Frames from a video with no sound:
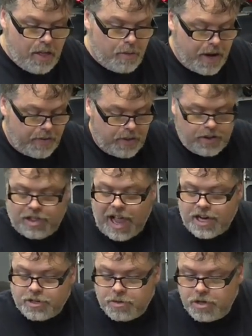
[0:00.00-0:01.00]
now that we got the
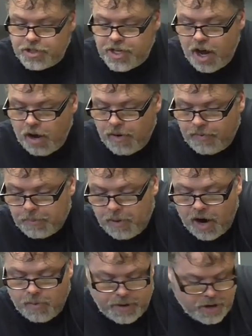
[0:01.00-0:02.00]
slash Ruski all ripped
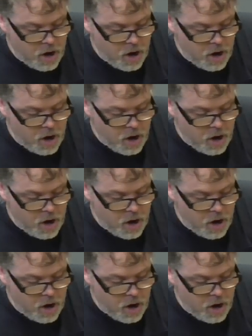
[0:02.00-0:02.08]
apart, we